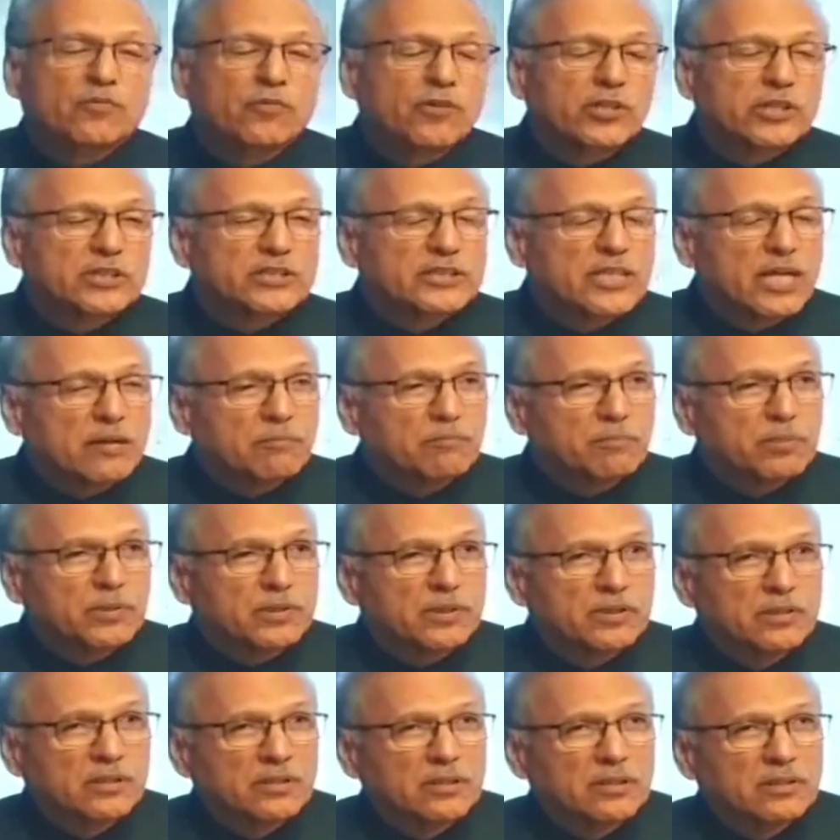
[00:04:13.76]
for example,
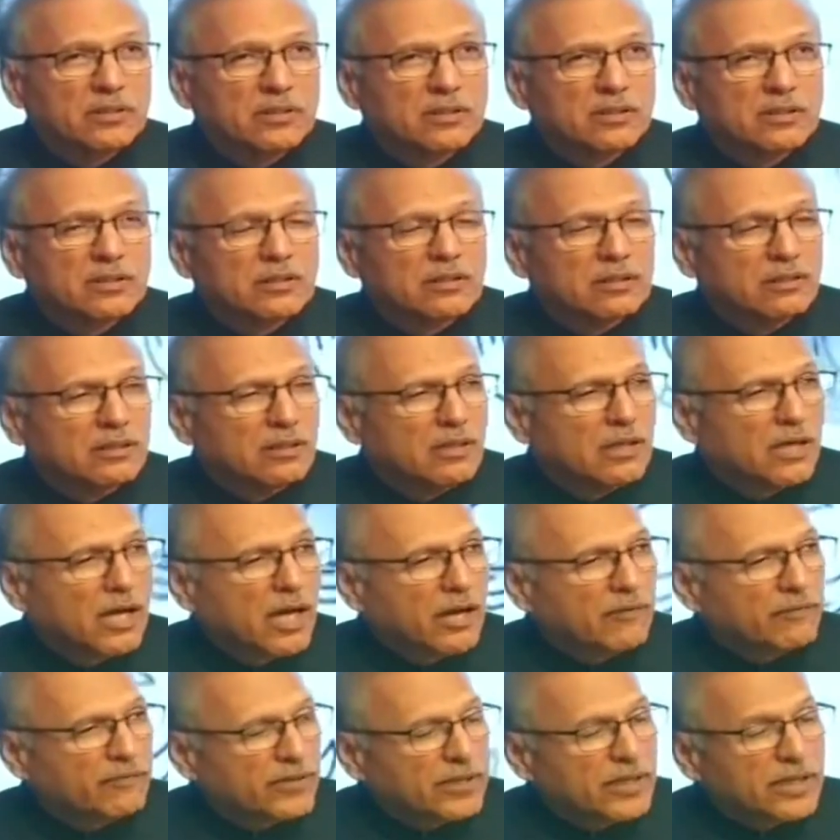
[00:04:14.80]

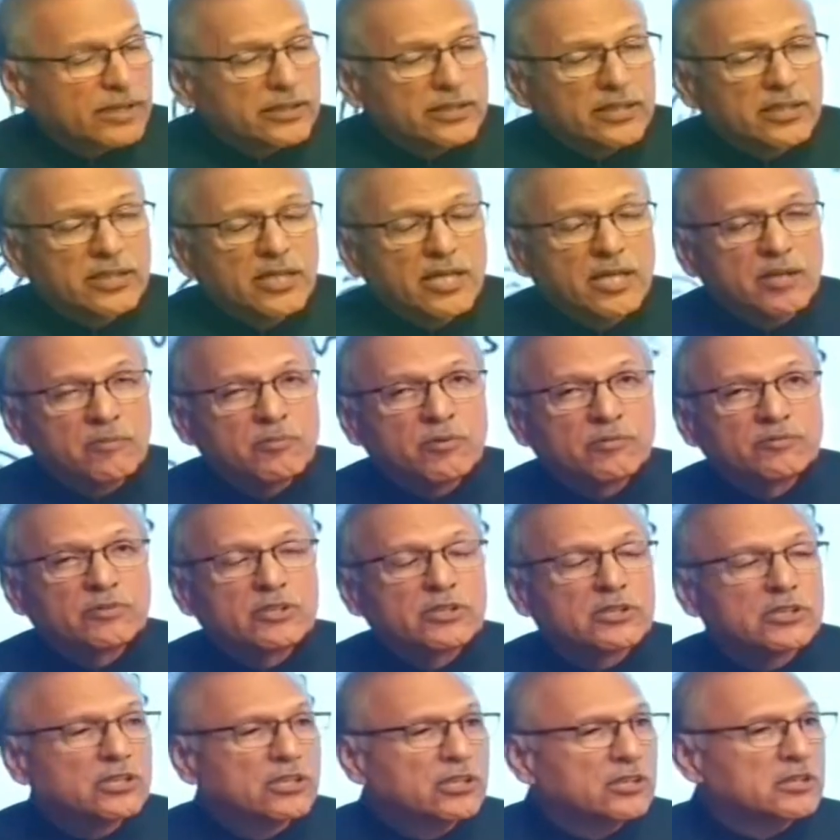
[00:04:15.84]
I forget the name of the
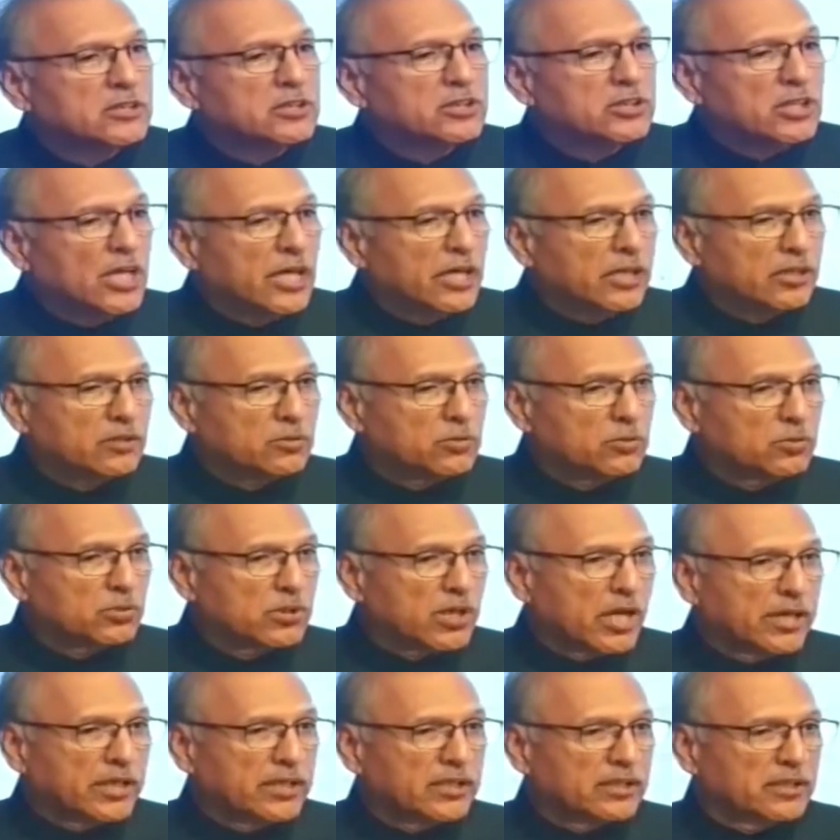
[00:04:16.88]
Syrian child who
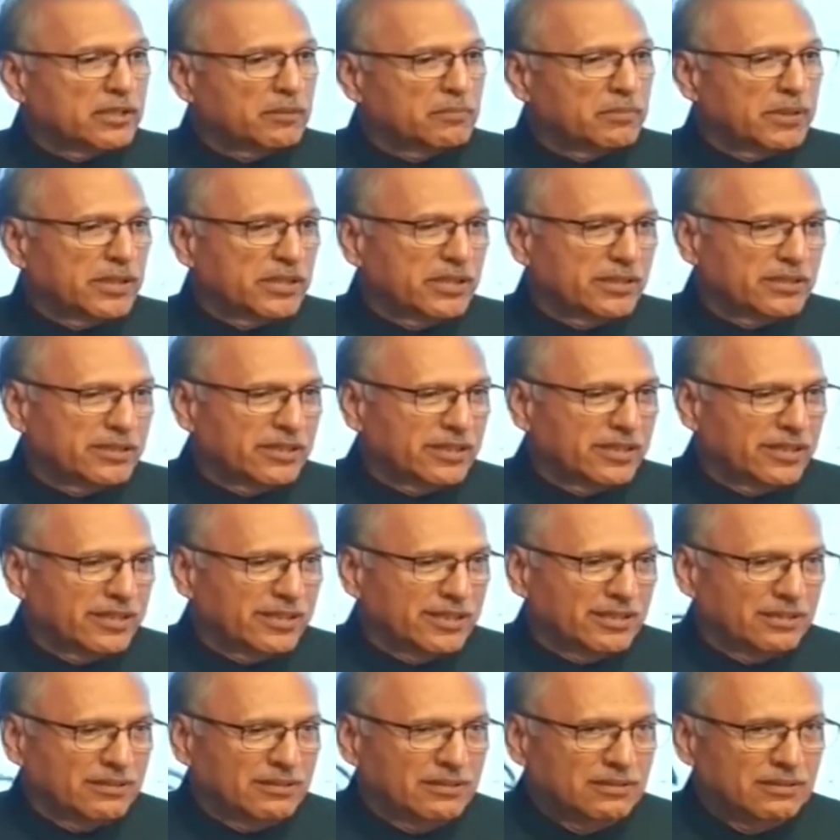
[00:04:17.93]
died in the
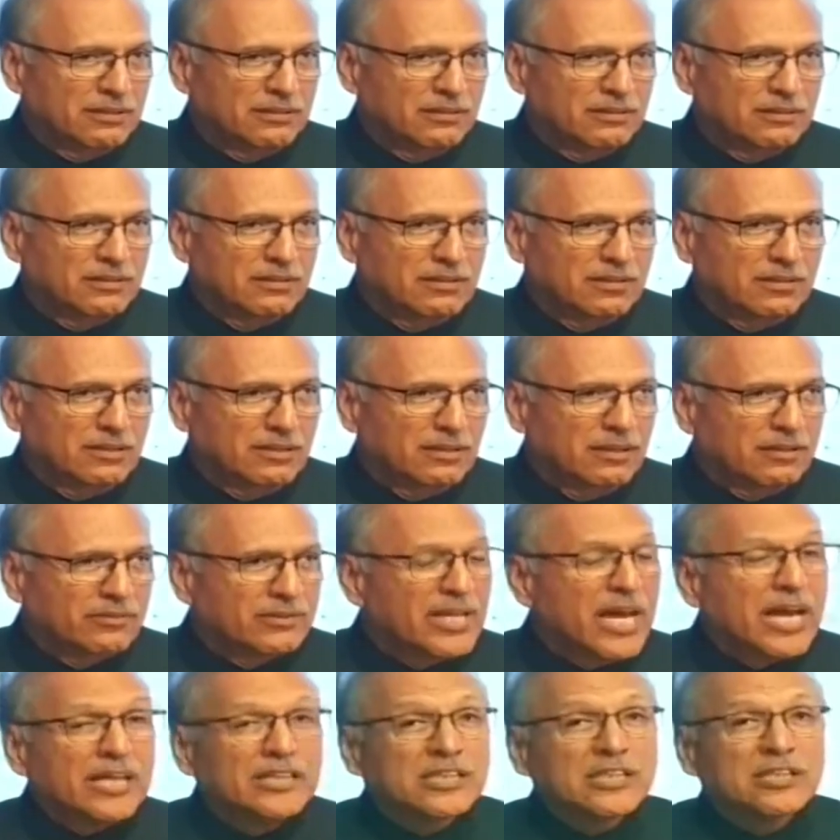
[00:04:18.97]
Mediterranean.
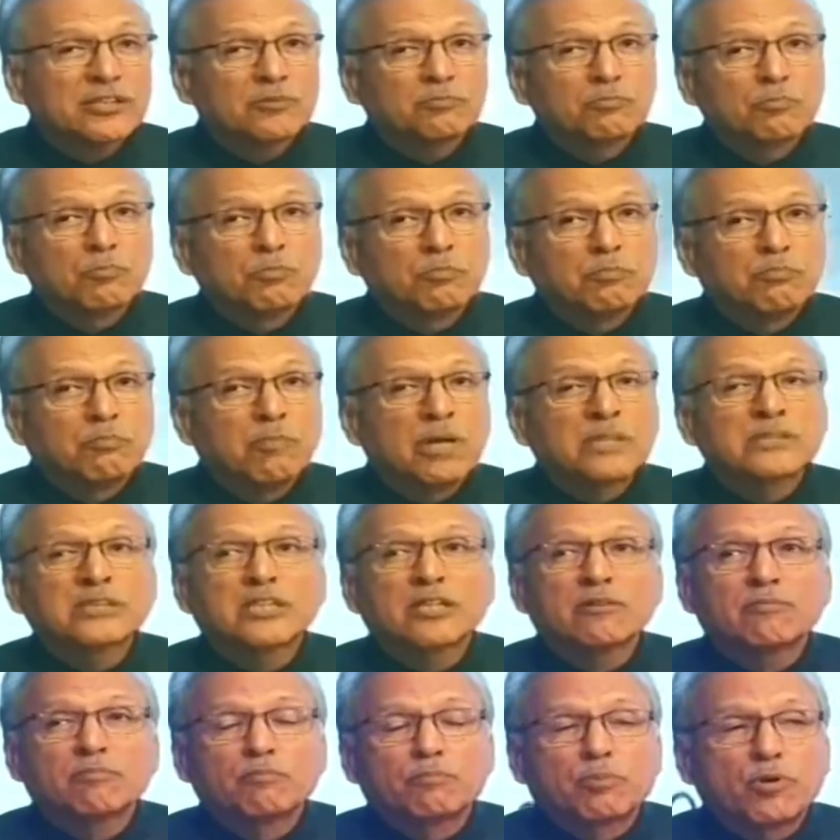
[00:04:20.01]
That must
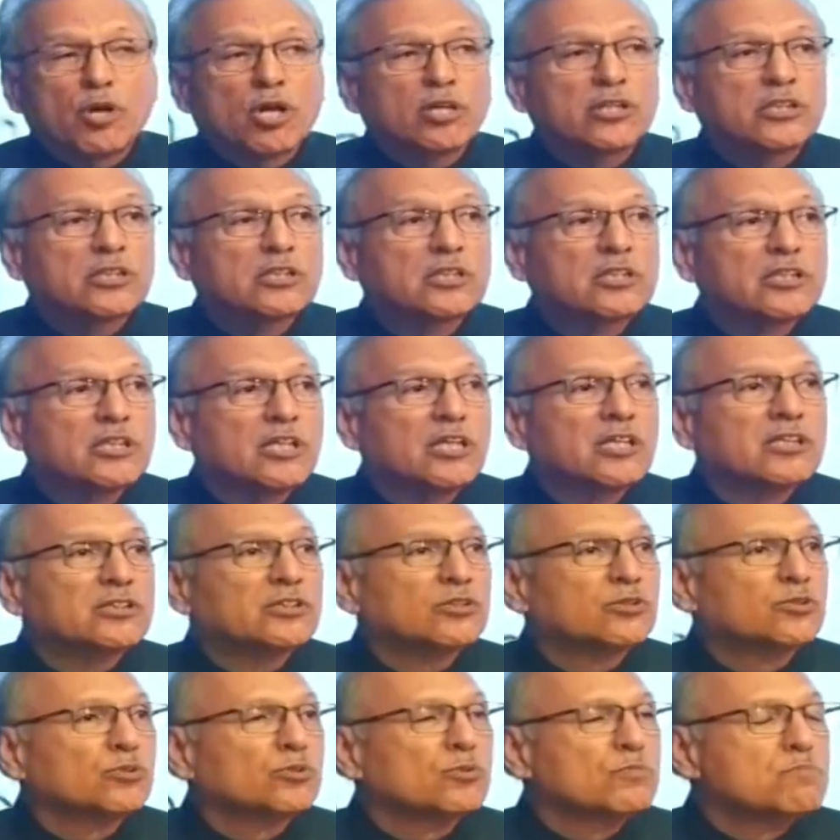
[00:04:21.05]
have brought tears
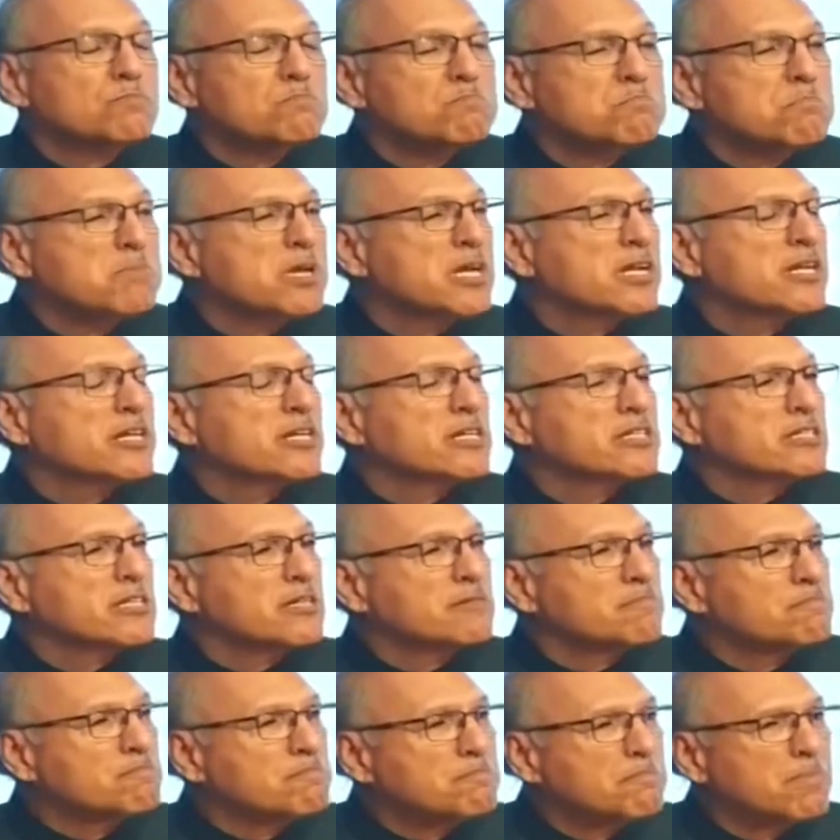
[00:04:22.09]
to millions
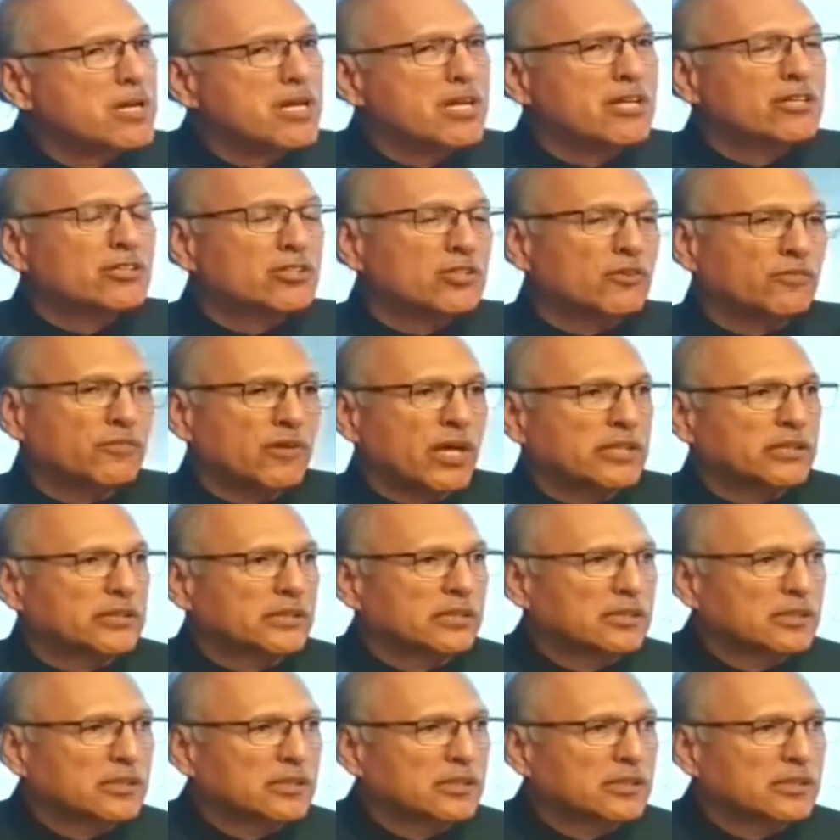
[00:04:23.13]
and millions of eyes